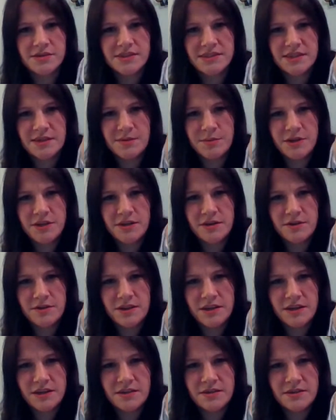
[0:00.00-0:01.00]
Does anybody know
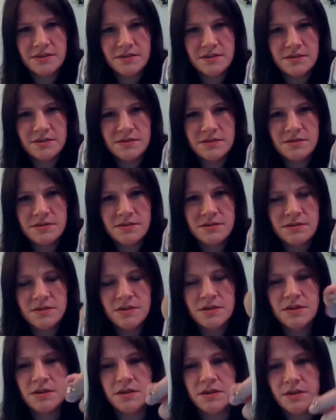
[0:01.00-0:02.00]
that?
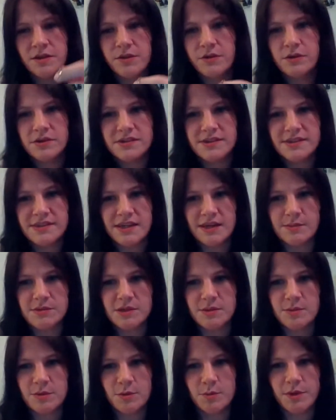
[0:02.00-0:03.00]
They're all
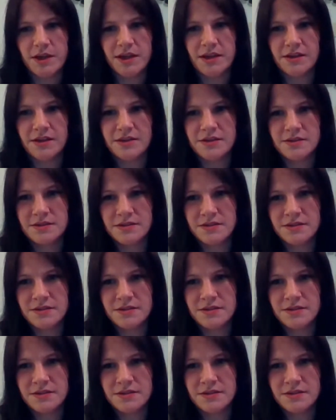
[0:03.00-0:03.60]
stamped WP.